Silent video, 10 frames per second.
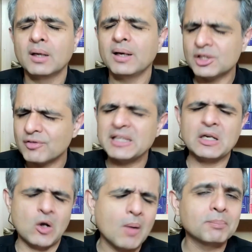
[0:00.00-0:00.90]
It's very
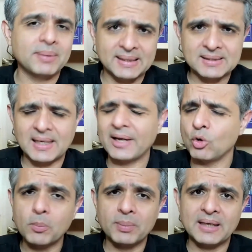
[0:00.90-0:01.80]
complex. I
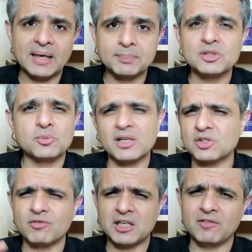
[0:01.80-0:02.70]
hope it happens, but it's
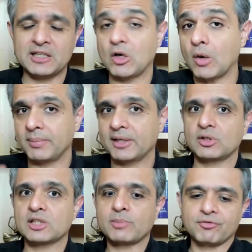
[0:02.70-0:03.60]
very, very complex.
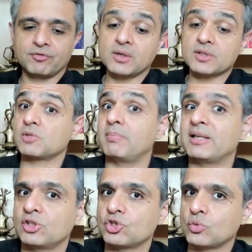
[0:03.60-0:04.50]
That's my first
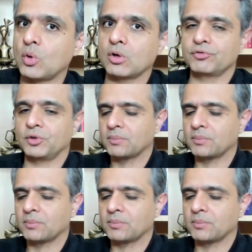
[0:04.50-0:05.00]
message to all of you.